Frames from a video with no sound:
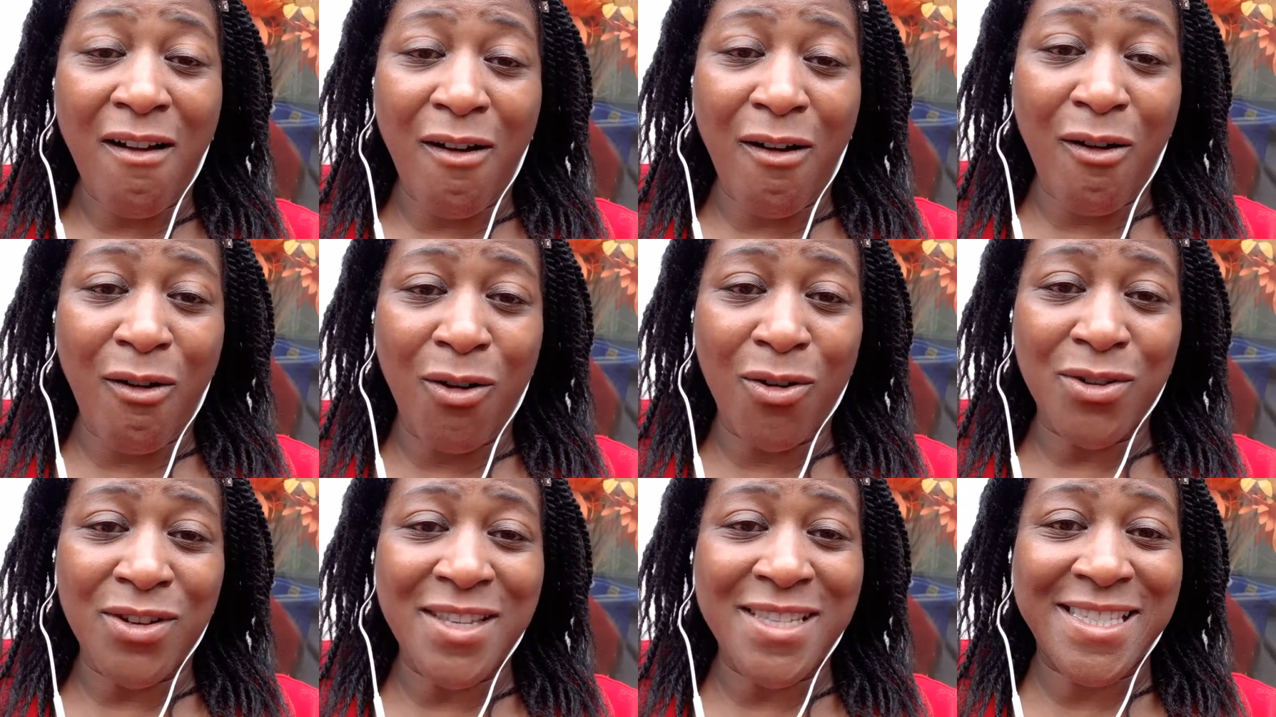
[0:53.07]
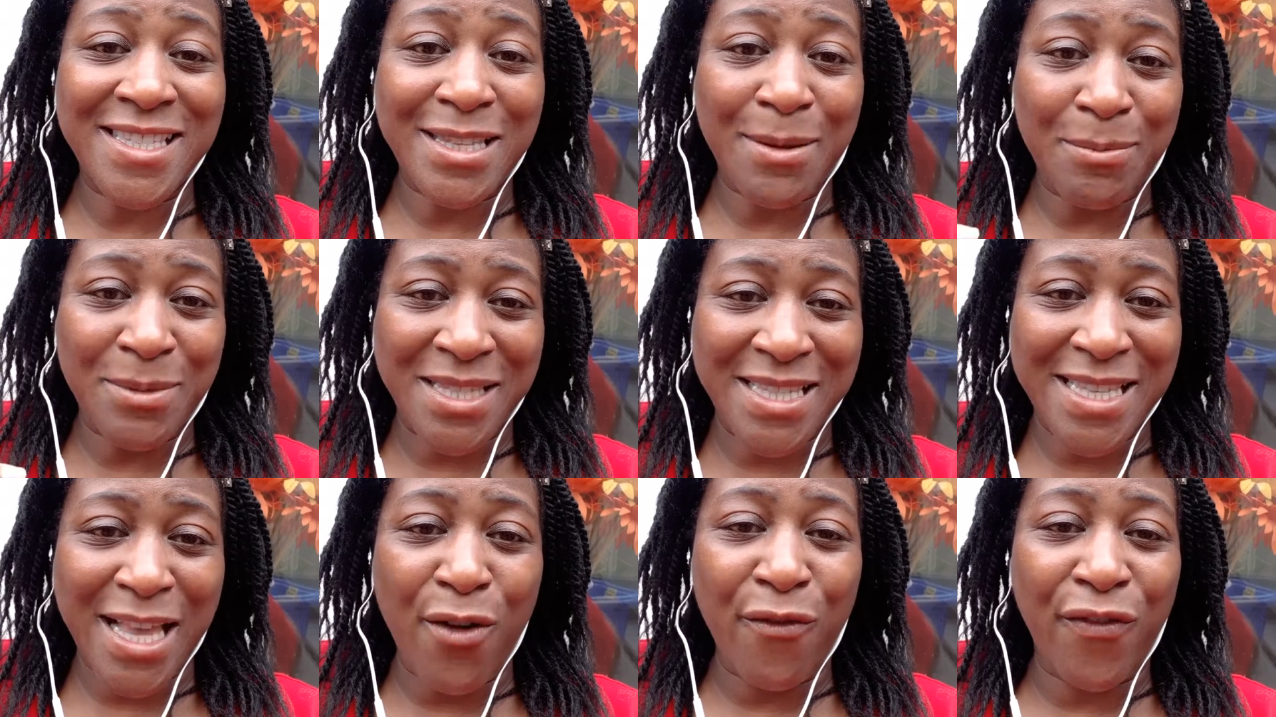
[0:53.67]
on some
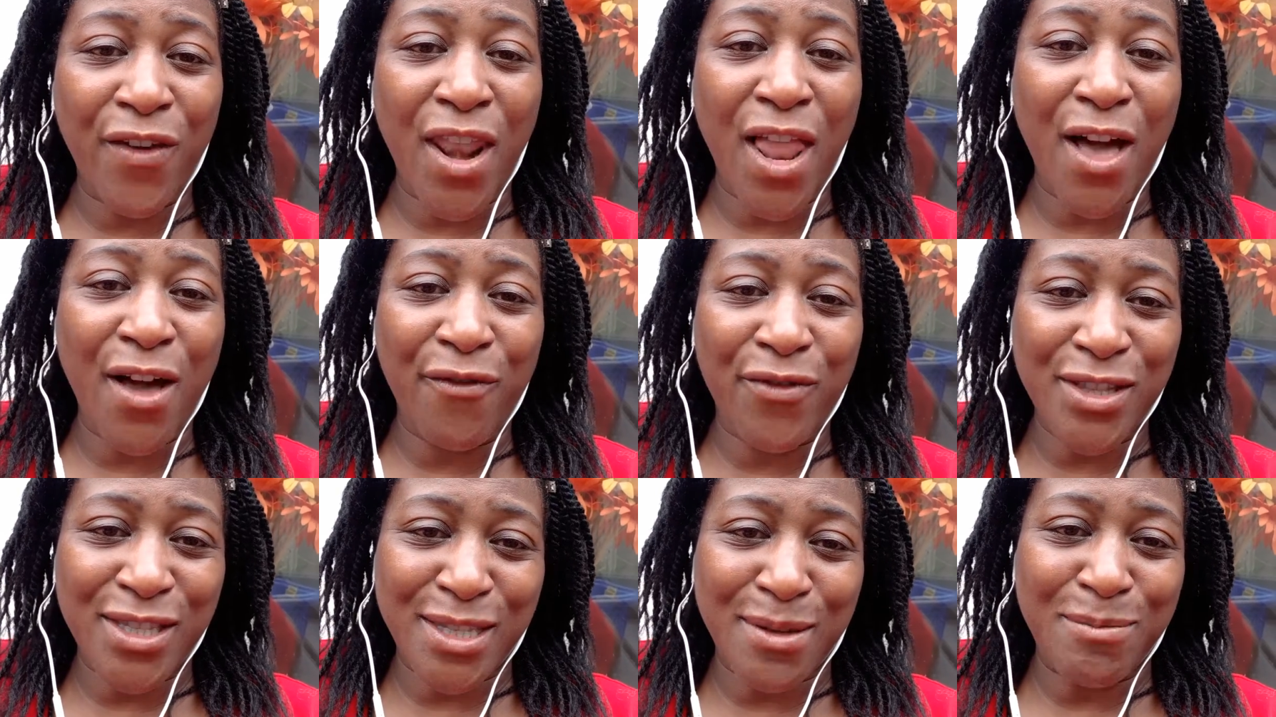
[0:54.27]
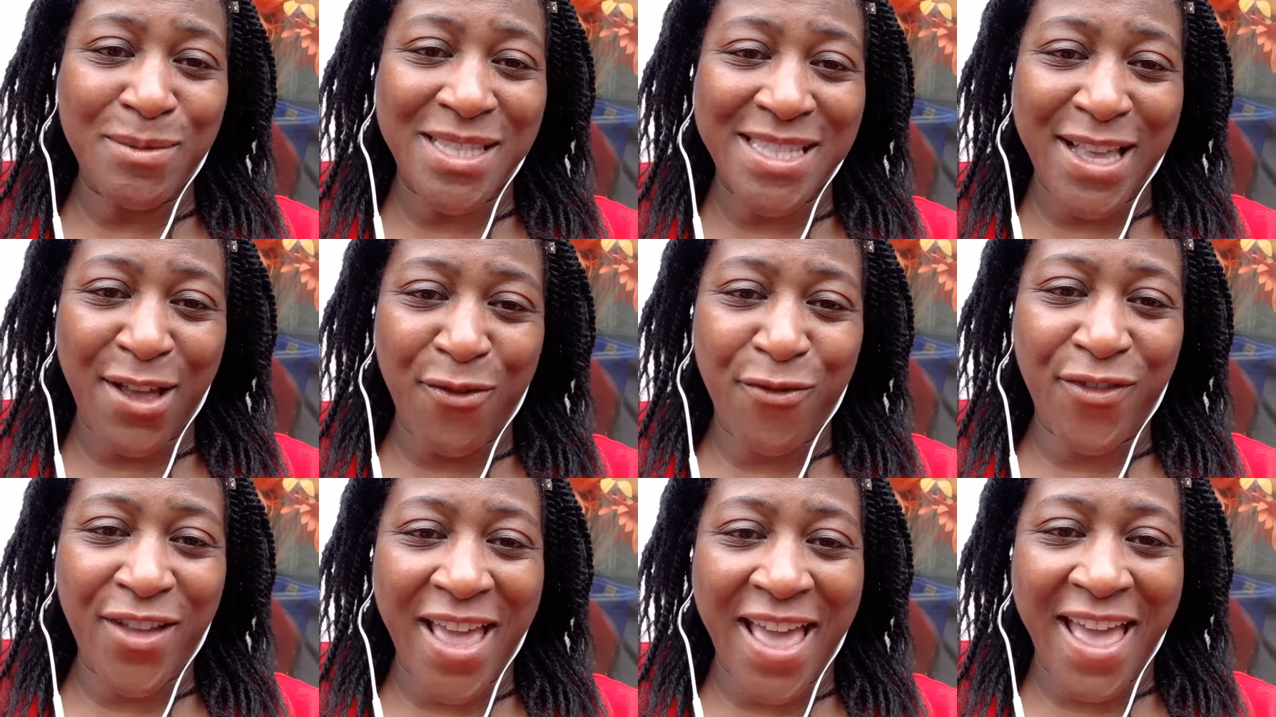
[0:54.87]
self love and some
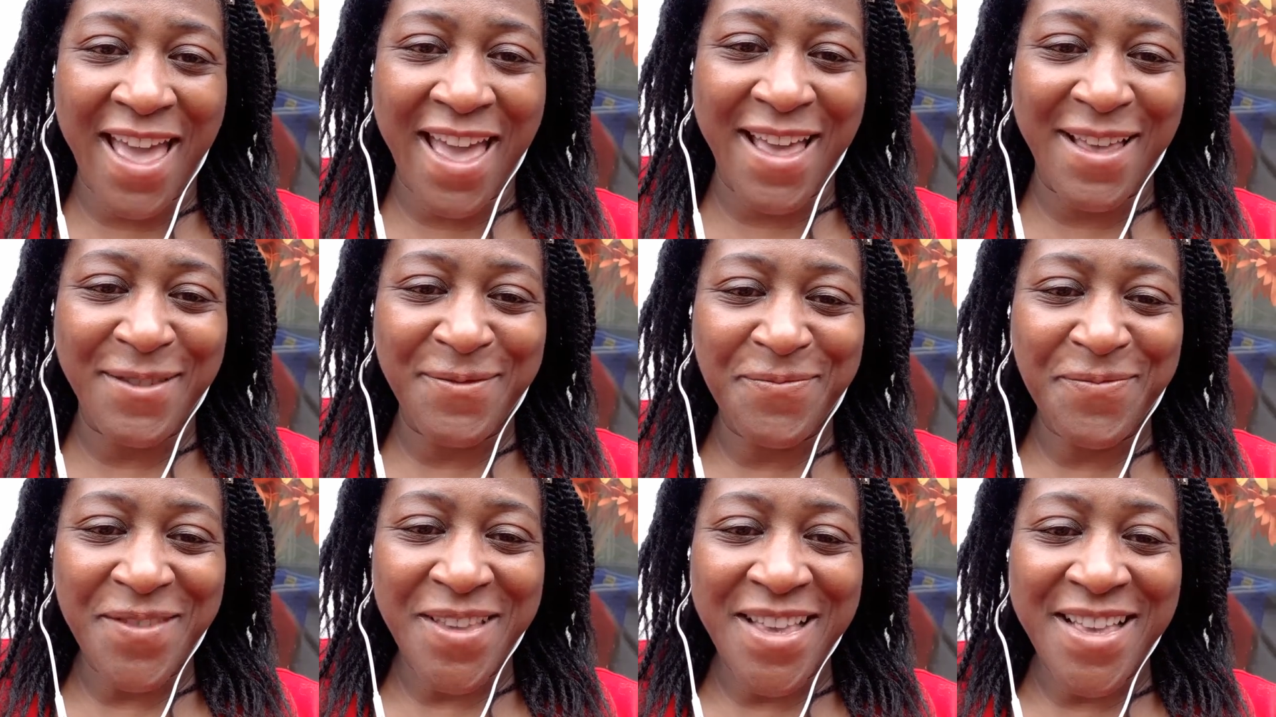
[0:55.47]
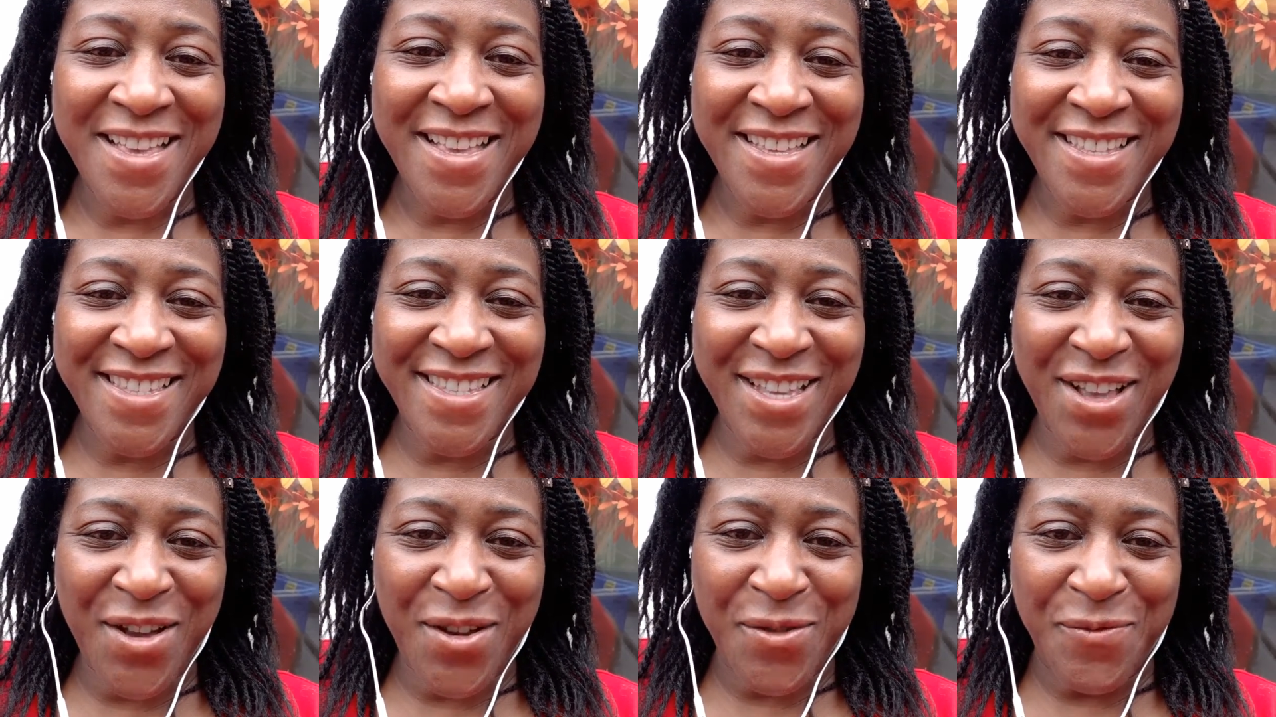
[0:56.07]
self care.
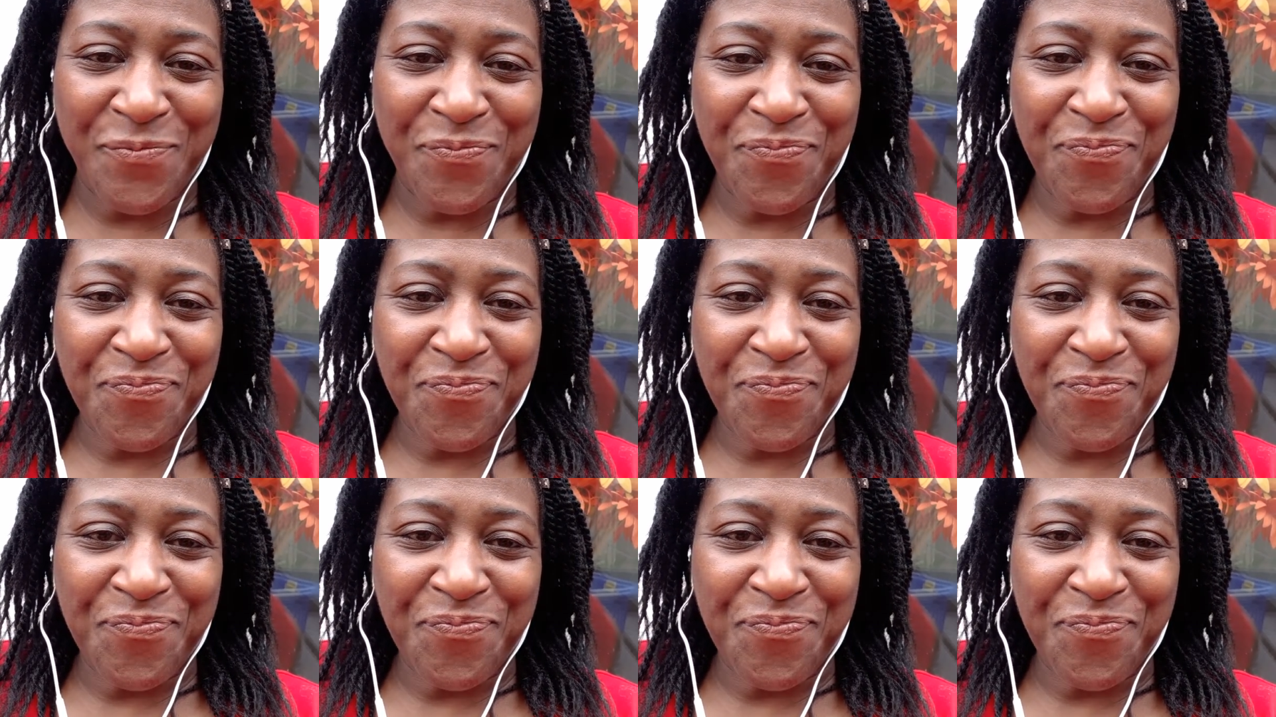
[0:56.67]
So,